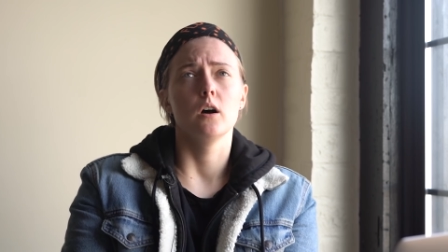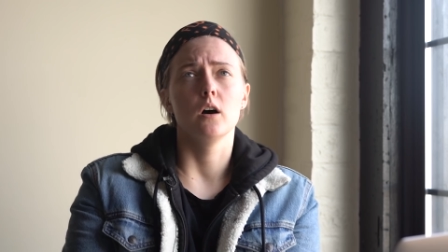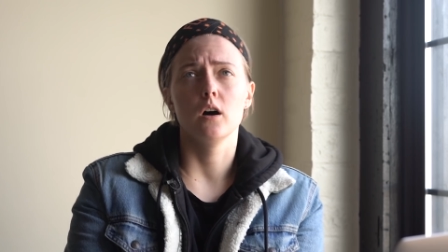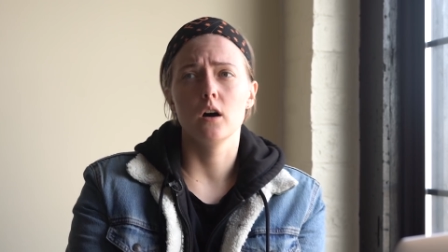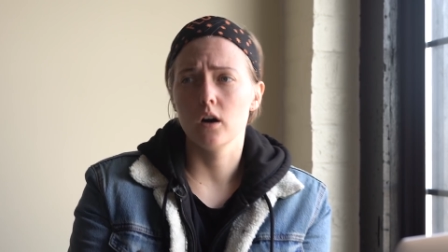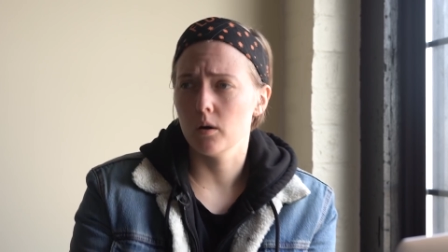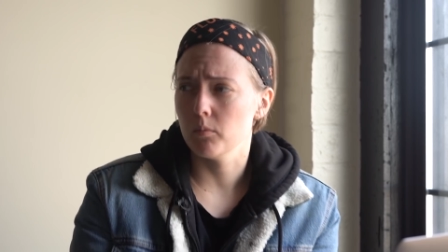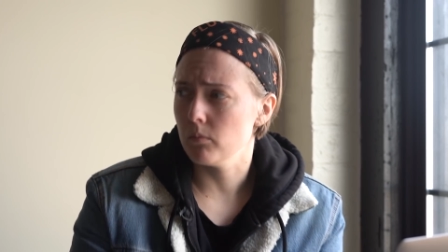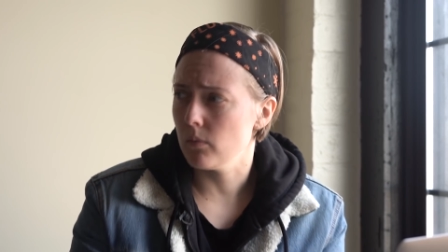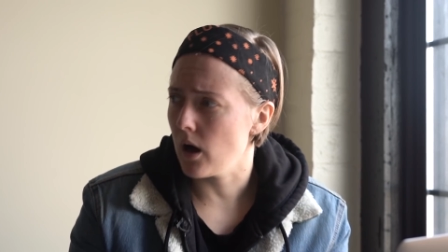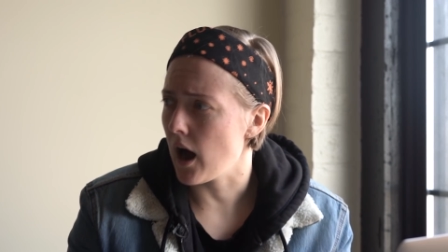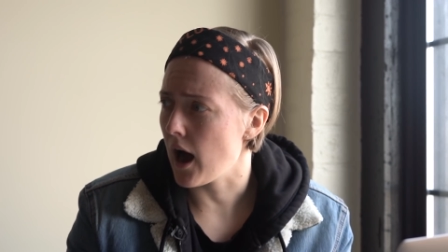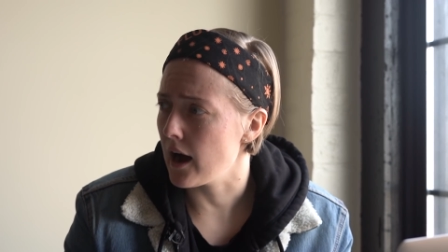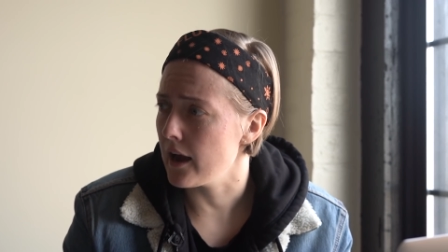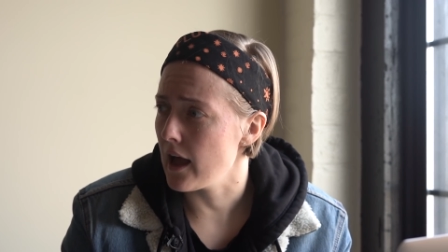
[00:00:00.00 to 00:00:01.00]
Um,
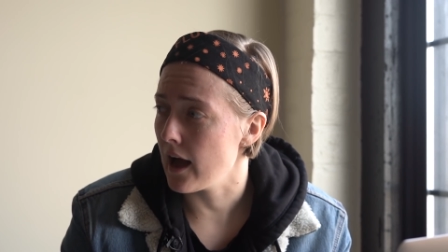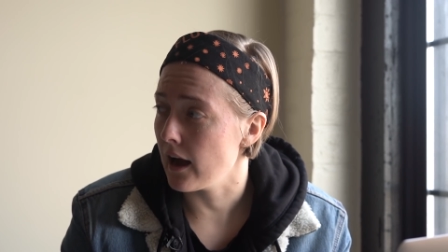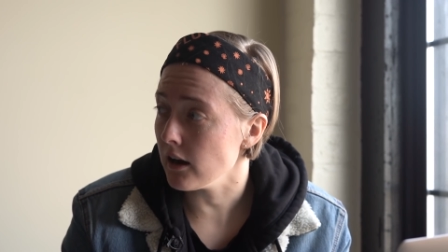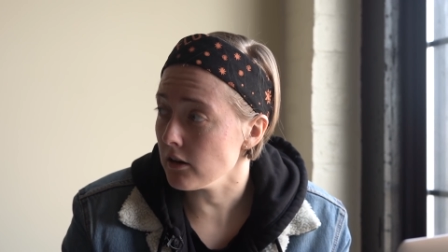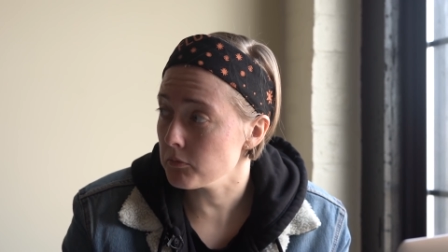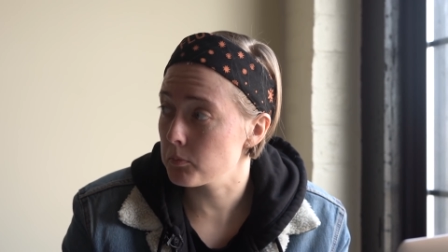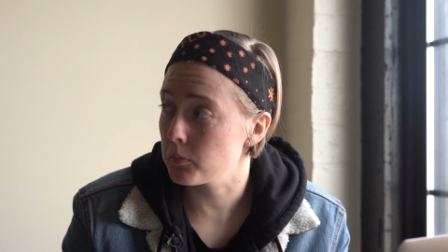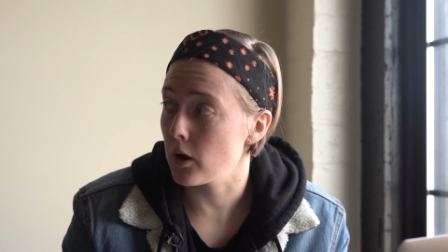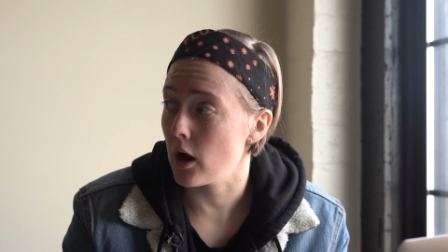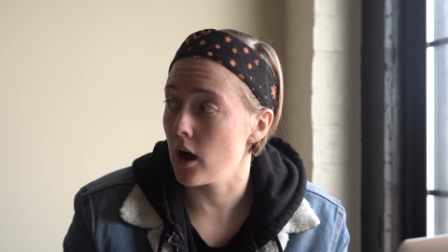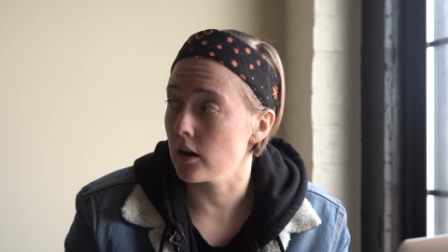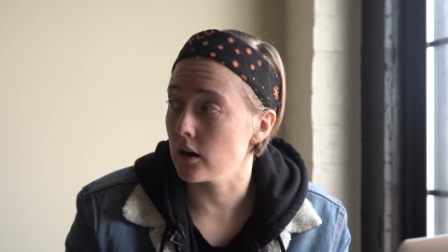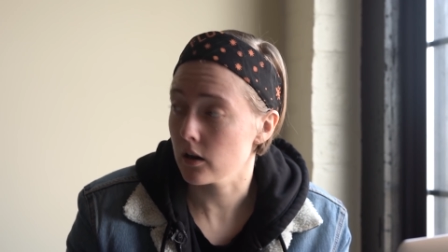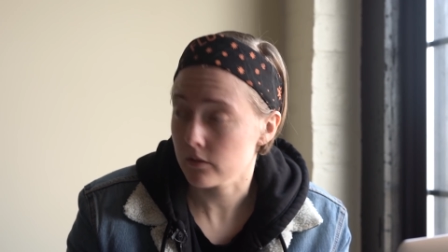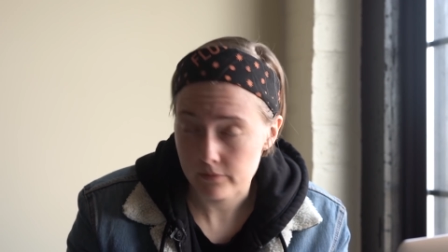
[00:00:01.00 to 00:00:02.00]
I have
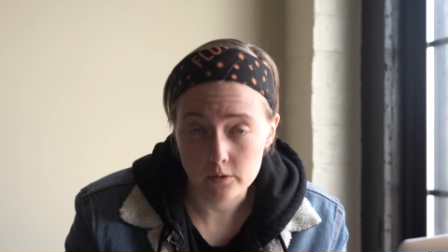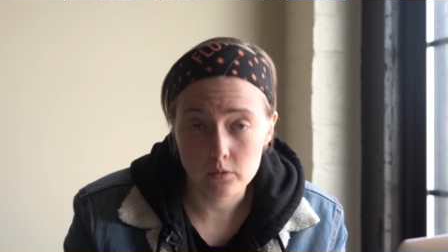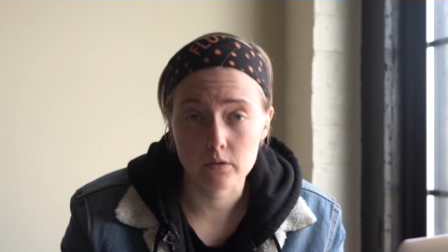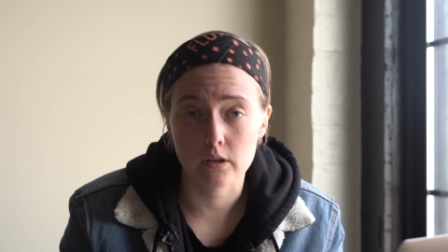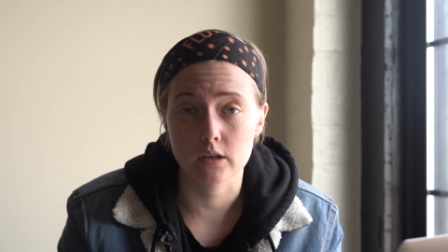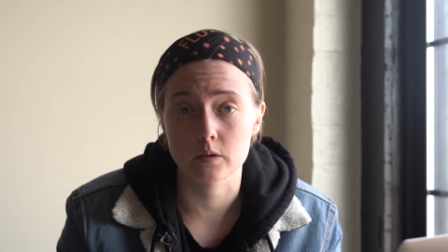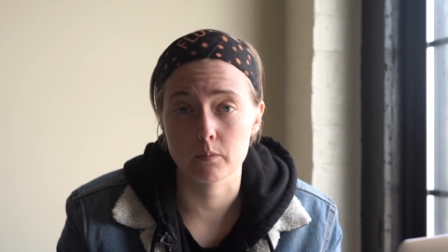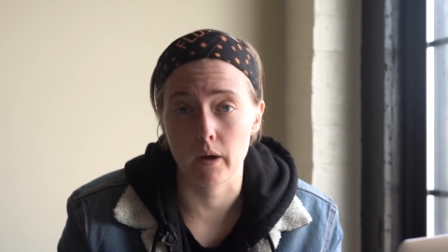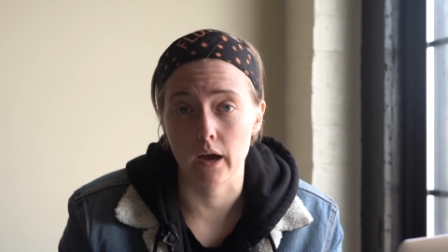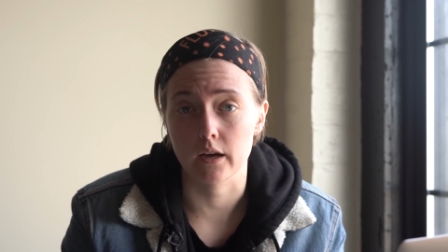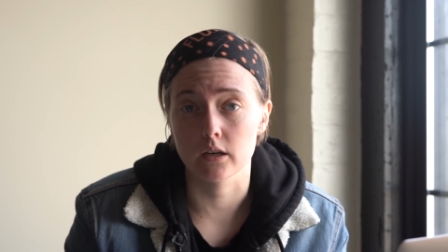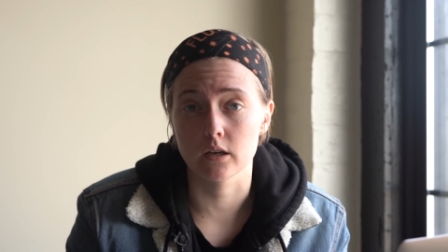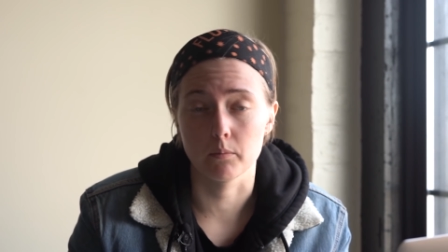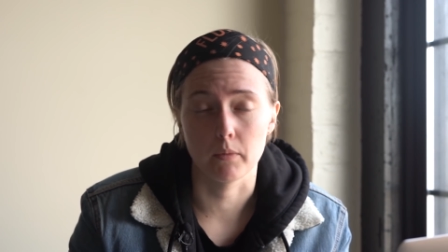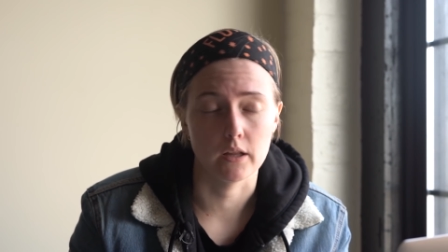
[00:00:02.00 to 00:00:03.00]
brought a few things back
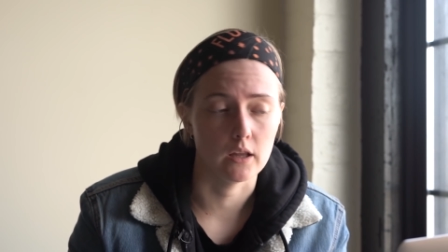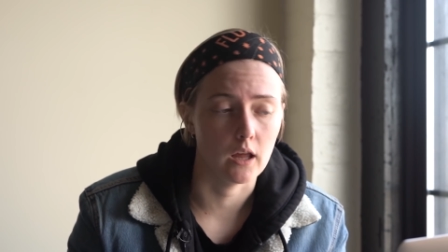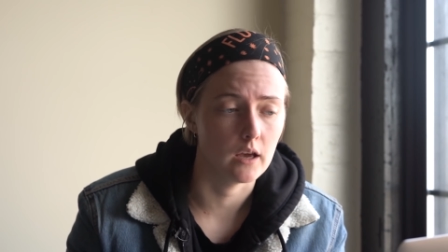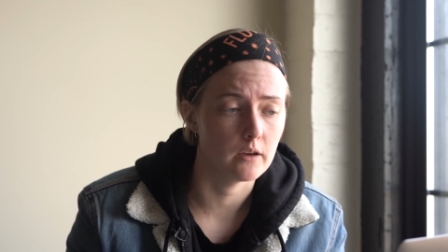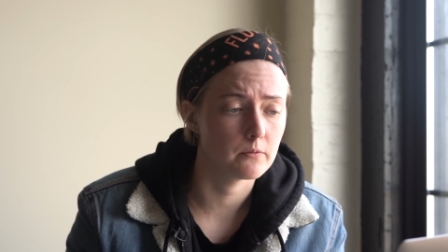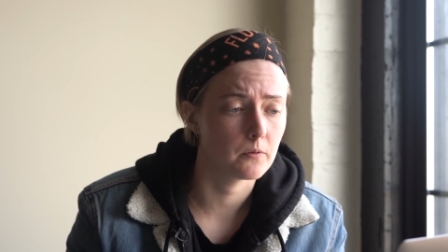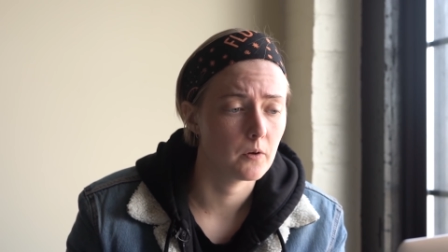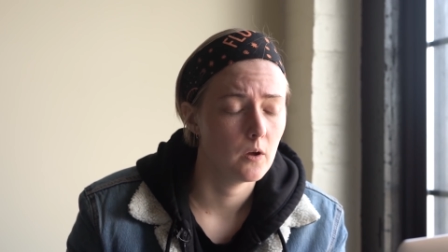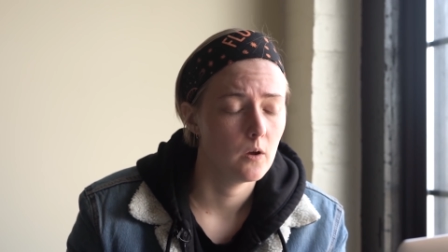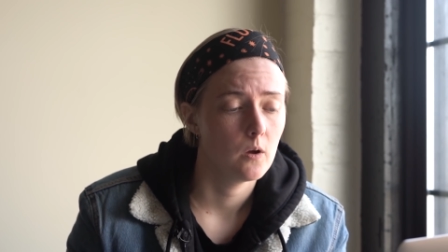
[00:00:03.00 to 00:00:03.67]
into my life.